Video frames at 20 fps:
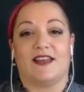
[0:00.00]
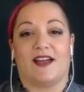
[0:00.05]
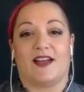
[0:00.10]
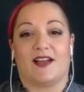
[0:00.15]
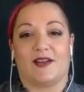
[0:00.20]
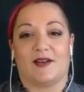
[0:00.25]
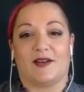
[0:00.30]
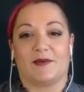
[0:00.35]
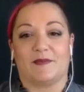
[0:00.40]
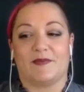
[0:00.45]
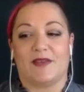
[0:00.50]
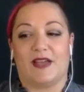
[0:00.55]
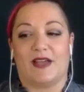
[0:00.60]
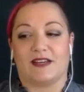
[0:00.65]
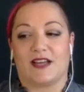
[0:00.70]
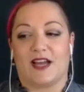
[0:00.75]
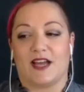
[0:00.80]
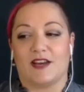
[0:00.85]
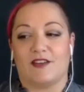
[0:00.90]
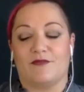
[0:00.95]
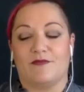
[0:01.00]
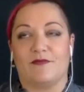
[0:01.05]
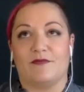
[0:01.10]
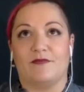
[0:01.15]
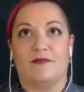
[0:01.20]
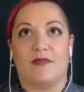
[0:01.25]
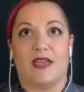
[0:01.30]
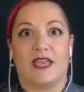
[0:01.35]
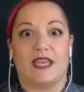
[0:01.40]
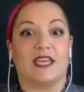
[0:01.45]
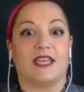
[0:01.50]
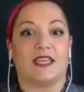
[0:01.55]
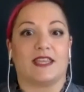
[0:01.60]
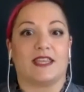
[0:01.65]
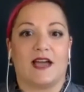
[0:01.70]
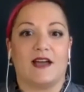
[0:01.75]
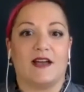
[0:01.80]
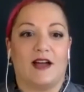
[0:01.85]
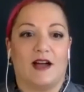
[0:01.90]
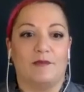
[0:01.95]
and kind of making
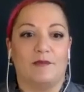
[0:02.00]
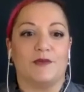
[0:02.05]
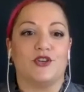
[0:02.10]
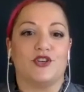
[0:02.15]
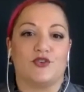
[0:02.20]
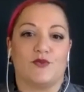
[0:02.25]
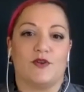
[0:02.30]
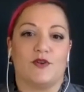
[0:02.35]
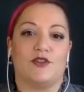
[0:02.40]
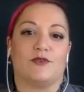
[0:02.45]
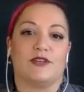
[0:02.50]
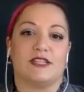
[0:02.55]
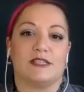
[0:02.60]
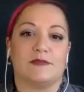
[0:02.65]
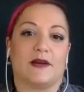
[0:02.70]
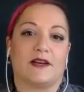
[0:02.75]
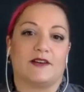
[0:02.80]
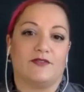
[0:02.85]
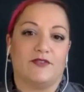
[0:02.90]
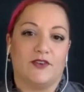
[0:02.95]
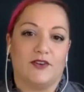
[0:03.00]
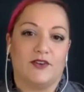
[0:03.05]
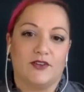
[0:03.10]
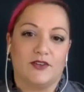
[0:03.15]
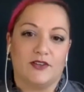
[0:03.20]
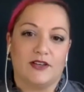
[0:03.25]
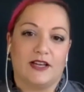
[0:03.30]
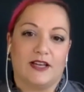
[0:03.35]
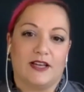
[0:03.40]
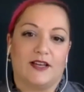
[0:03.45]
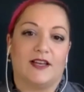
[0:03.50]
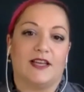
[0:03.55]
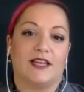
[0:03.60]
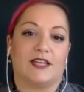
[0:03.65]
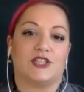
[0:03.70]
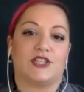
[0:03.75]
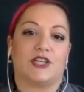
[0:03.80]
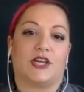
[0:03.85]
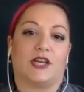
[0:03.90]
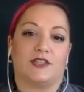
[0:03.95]
that a mutual respectful
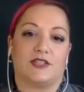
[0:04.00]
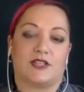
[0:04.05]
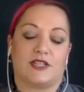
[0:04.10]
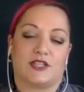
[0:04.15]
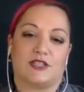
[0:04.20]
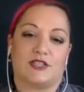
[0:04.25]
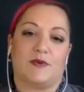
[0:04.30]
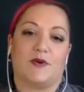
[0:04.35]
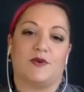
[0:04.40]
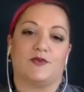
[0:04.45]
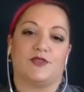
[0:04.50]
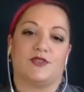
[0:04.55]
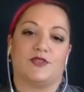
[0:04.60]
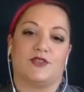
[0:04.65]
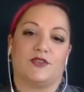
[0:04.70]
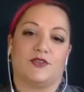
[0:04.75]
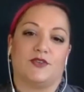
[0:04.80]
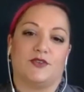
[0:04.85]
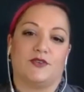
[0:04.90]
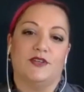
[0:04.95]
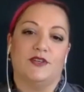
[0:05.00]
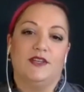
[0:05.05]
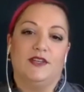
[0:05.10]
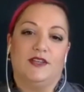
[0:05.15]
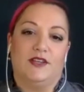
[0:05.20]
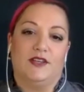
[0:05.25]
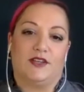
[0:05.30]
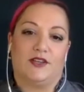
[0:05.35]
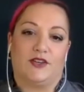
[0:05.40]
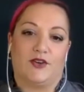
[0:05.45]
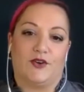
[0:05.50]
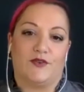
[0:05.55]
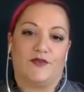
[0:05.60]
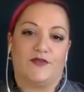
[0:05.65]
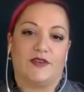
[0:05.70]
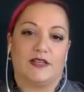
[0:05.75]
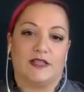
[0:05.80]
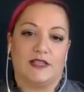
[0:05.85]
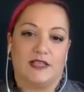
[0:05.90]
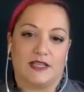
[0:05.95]
exchange as opposed to
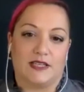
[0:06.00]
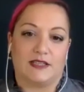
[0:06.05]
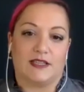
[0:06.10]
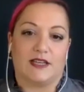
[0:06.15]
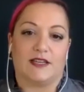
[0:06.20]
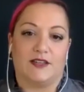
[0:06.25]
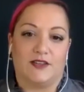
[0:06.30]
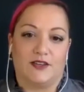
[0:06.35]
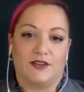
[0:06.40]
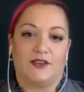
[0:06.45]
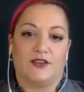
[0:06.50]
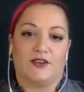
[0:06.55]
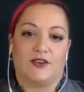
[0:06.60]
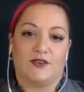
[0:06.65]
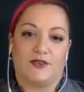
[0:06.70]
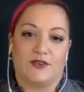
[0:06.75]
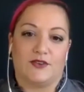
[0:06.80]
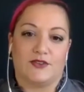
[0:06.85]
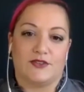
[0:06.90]
feeling like there's